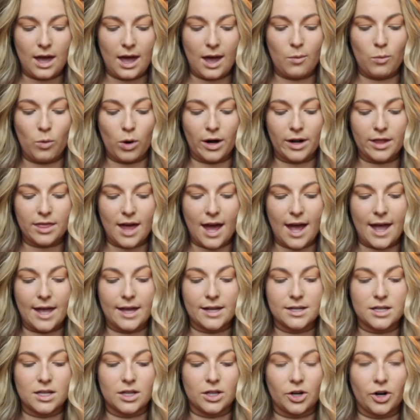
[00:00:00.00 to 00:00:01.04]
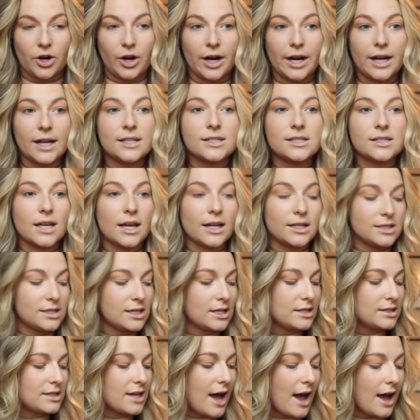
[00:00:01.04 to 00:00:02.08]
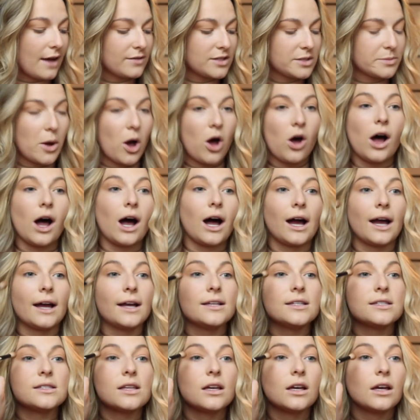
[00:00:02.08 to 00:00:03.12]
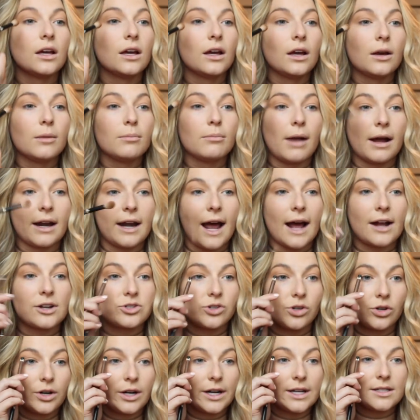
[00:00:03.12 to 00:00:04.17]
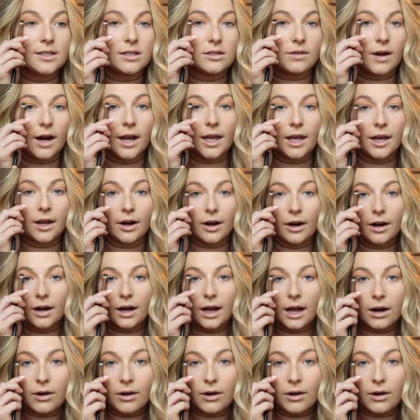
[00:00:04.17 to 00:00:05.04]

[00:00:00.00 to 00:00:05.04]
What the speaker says: and work that into the crease. And since I have small eyes, my natural crease is right here.